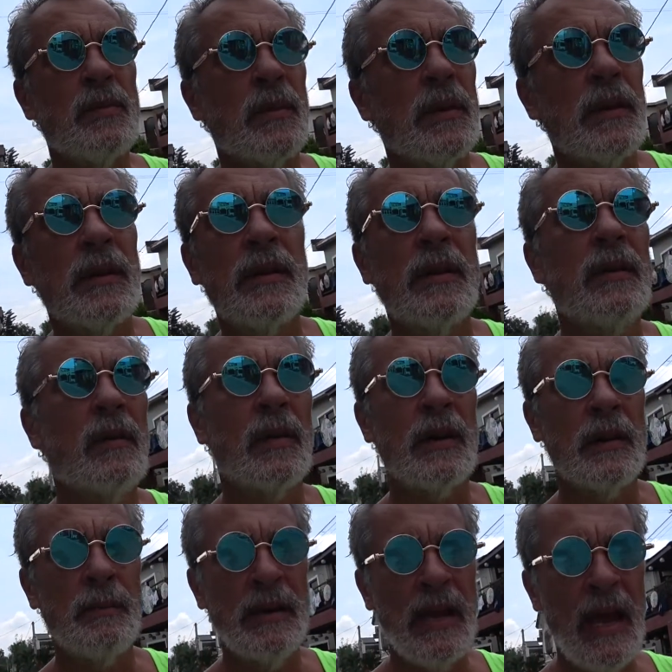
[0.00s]
we're
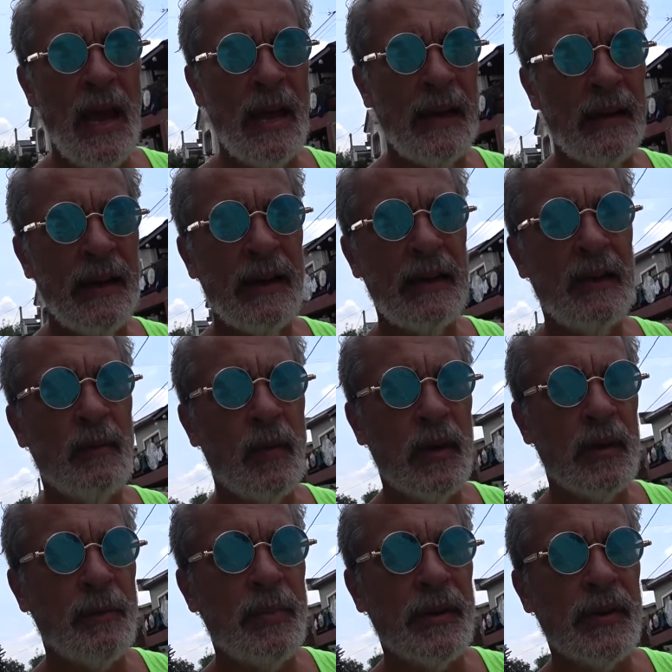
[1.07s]
going to be hanging. Like we're
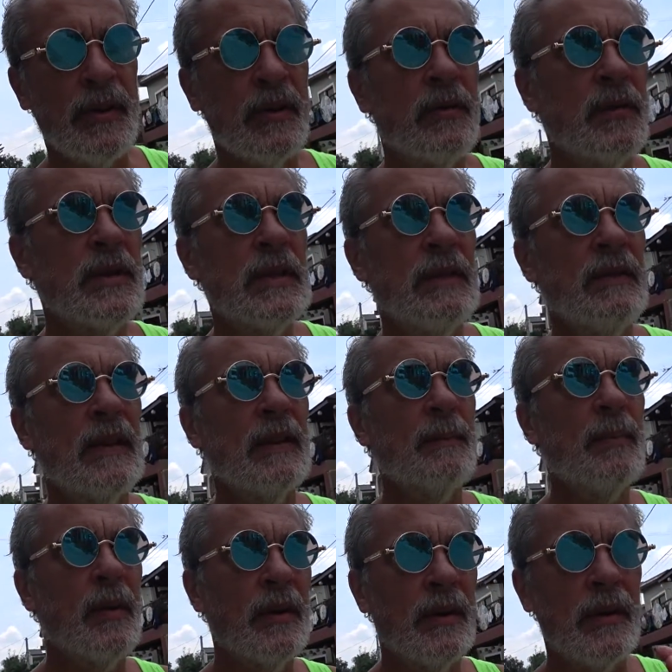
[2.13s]
going to put the new TV
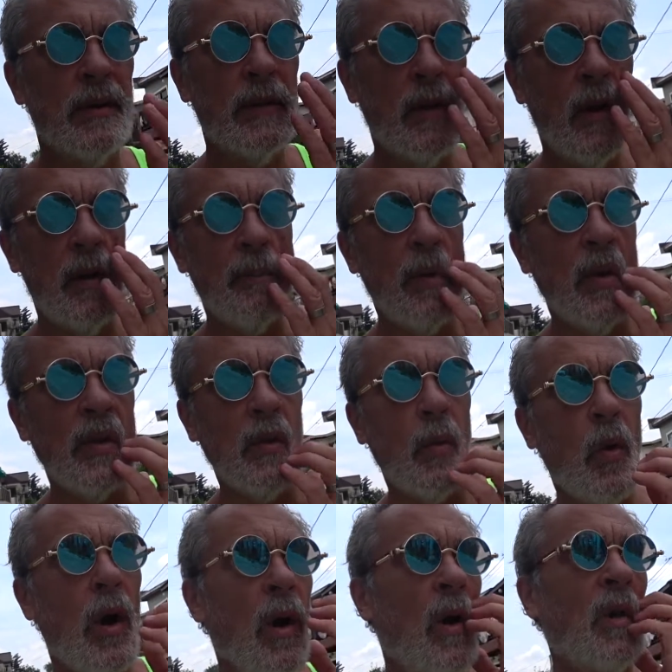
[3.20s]
up on the
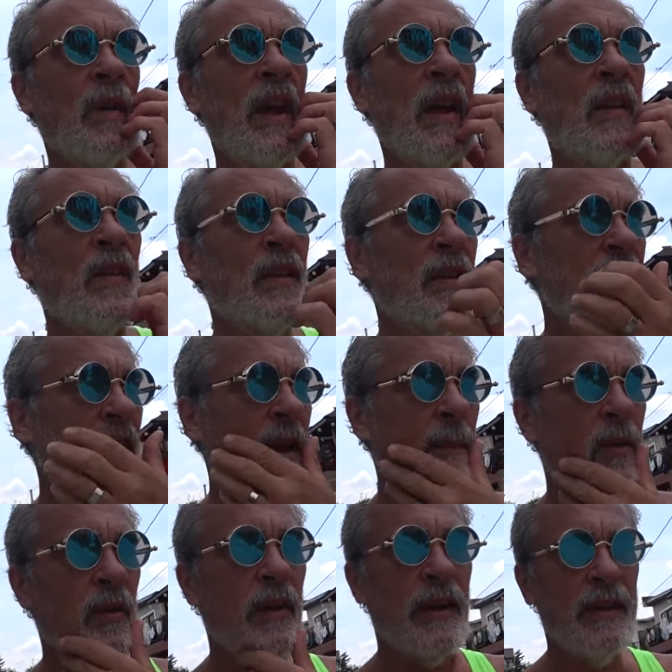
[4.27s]
wall, not on a
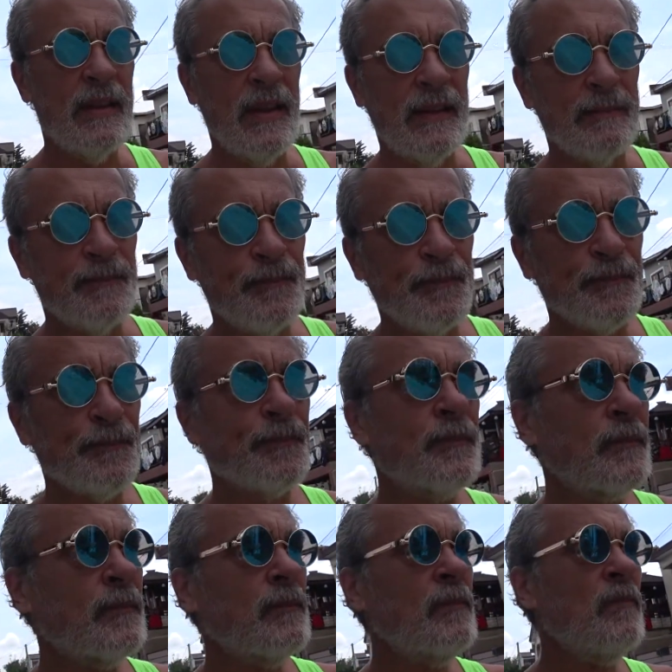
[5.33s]
table or anything.
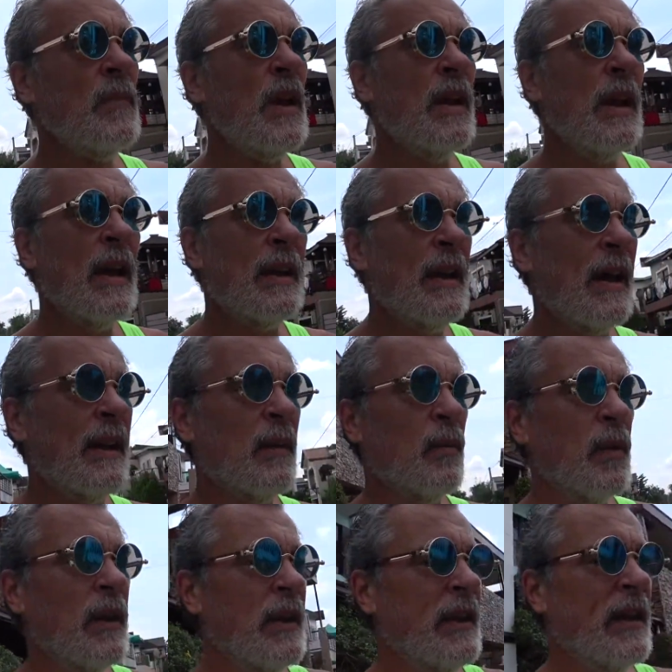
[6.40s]
And I got a
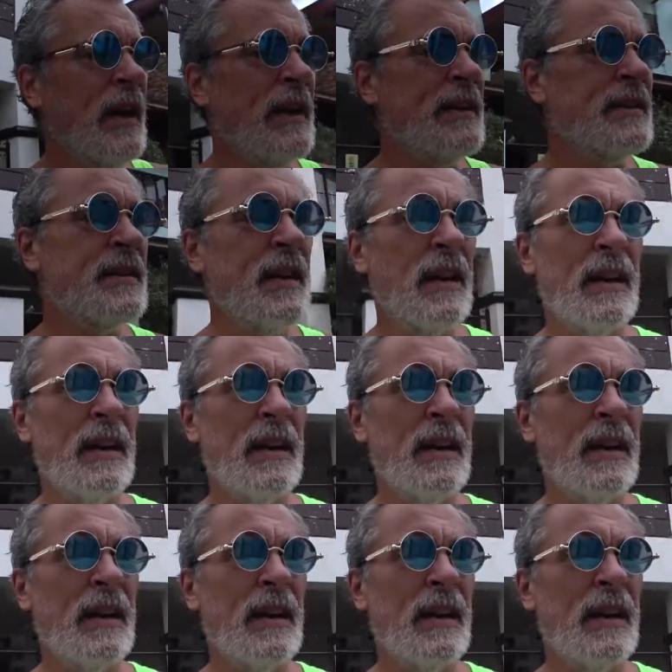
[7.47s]
really nice